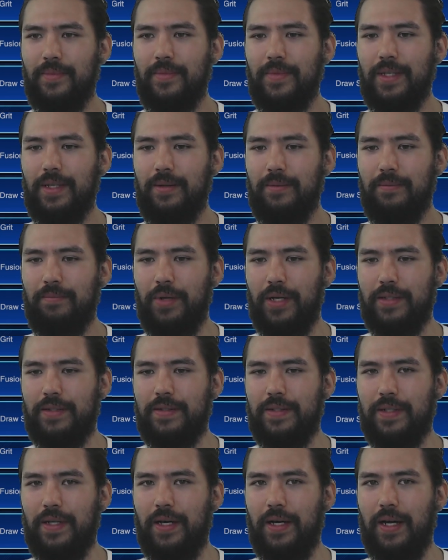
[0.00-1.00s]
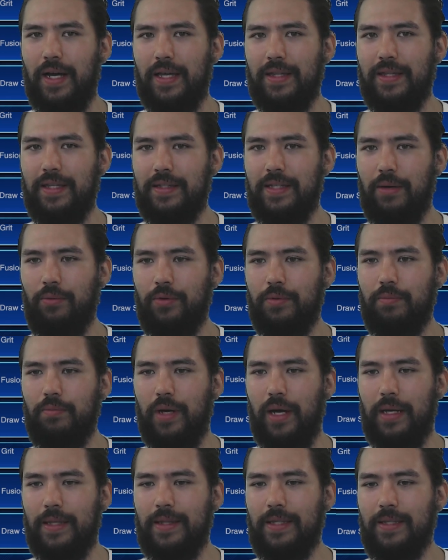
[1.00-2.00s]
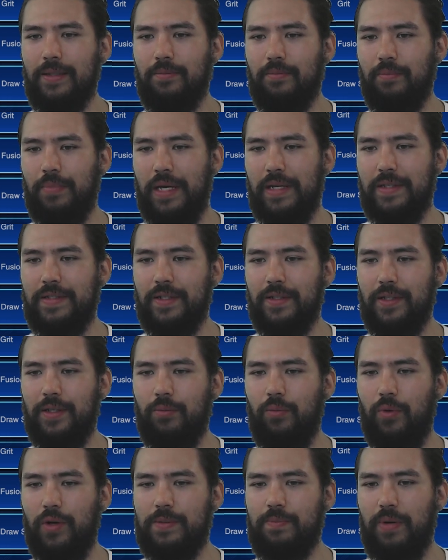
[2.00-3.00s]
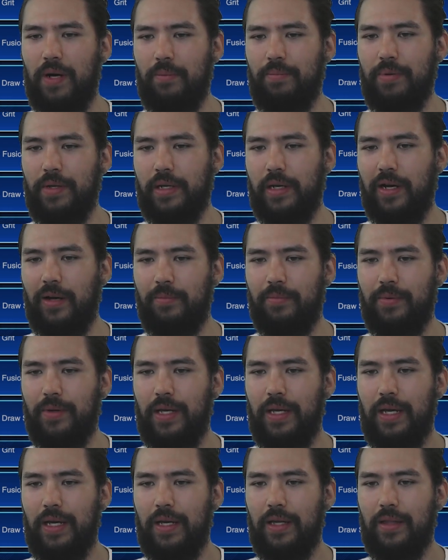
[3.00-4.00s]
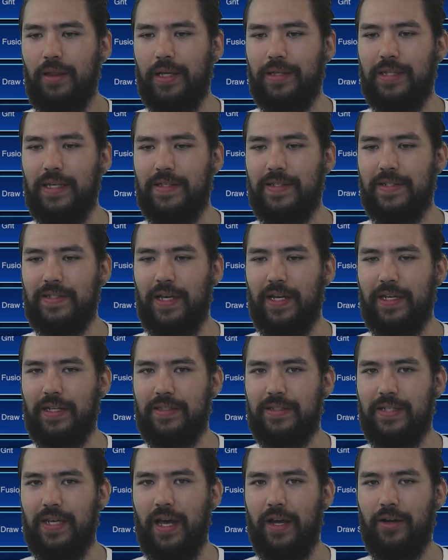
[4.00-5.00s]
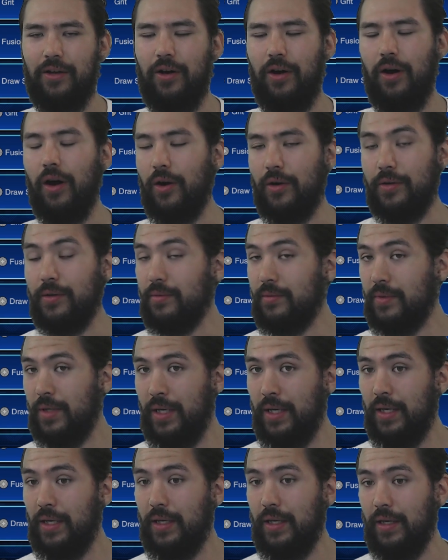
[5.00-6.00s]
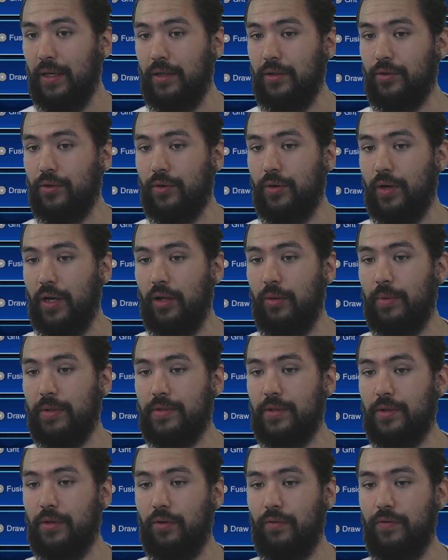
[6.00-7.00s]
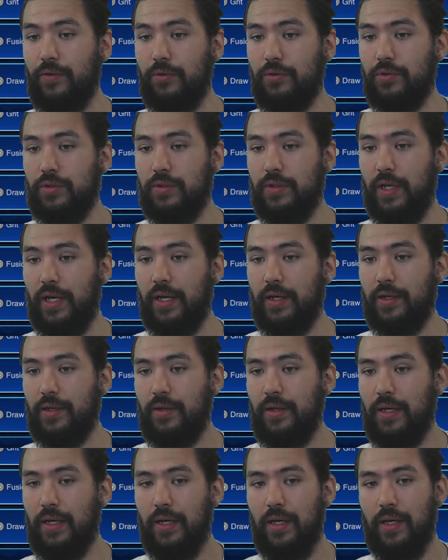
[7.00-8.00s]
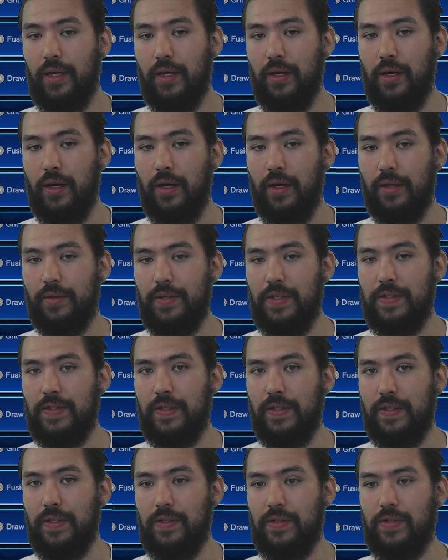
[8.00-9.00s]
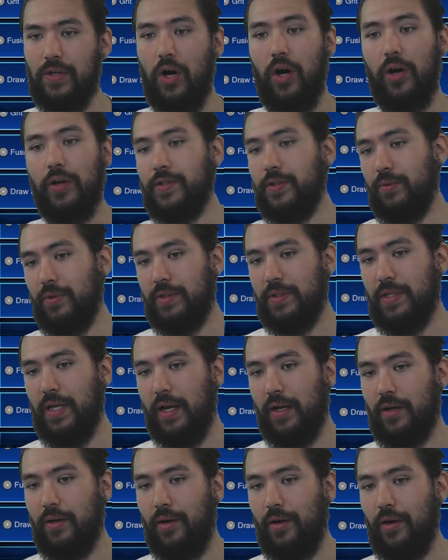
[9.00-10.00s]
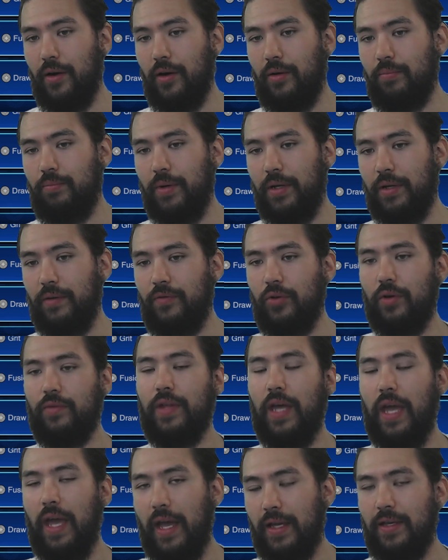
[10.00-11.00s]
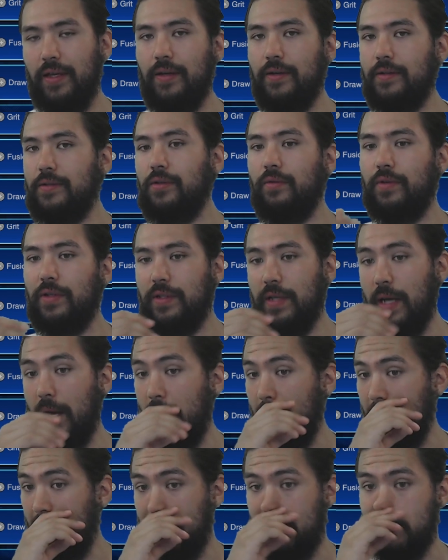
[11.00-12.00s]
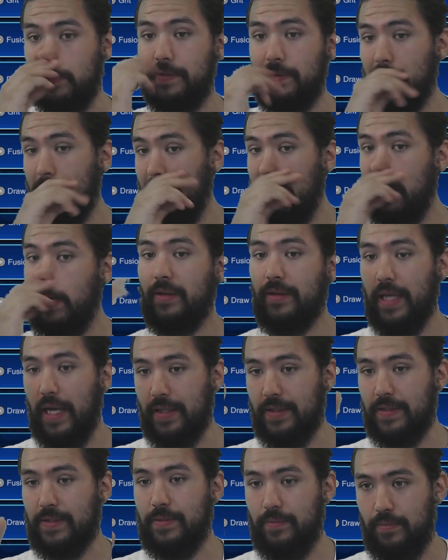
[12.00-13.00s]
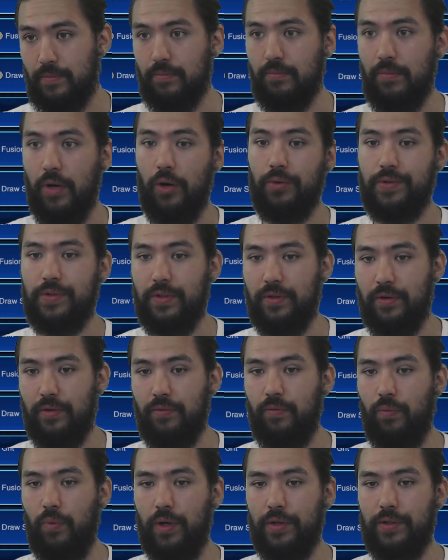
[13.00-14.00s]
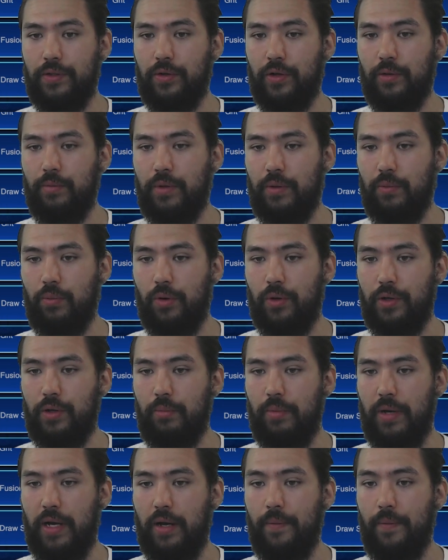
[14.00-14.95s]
But I think basically what's pumping up, like, this is like a tech card in your Elemental Hero Fusion deck. This is also a tech card, but if you have the Ankies, you have the Dianes. That's most of what you're going to be worried about.